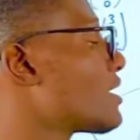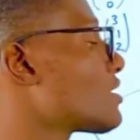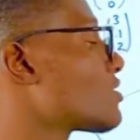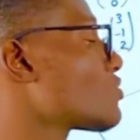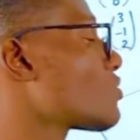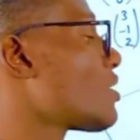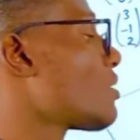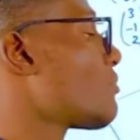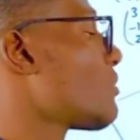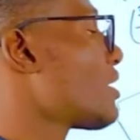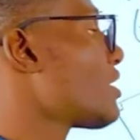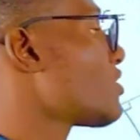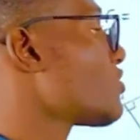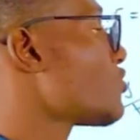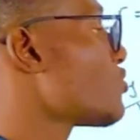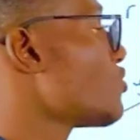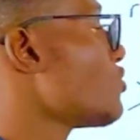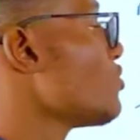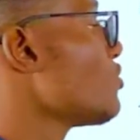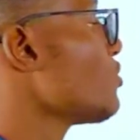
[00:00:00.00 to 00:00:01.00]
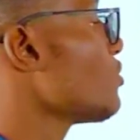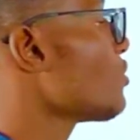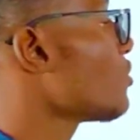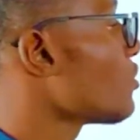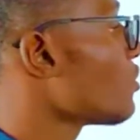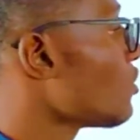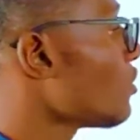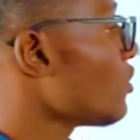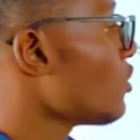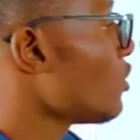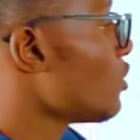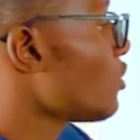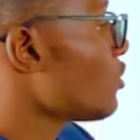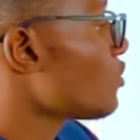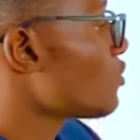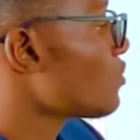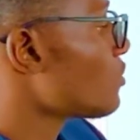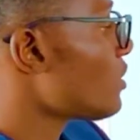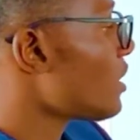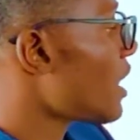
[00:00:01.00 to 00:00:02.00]
1 minus 2 to
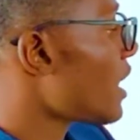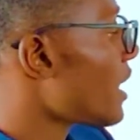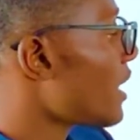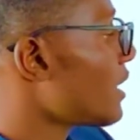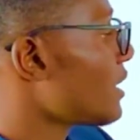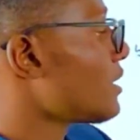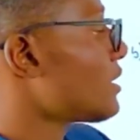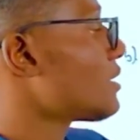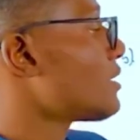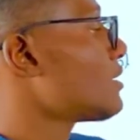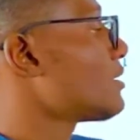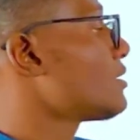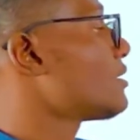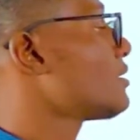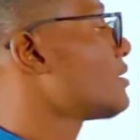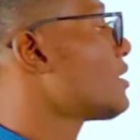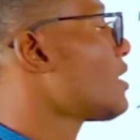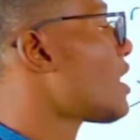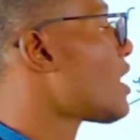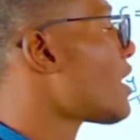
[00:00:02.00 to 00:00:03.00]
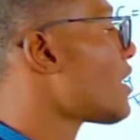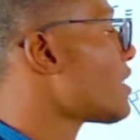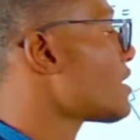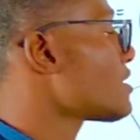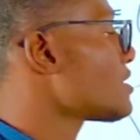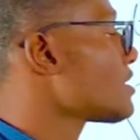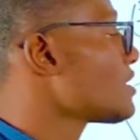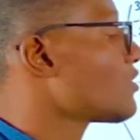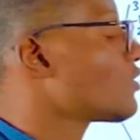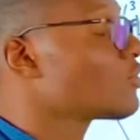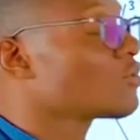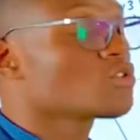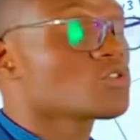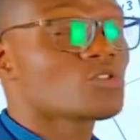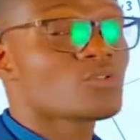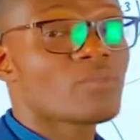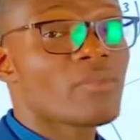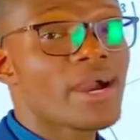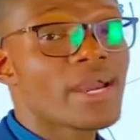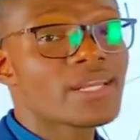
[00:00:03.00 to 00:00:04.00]
line r is equal to
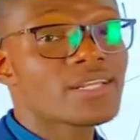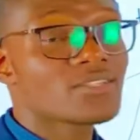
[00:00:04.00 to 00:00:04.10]
minus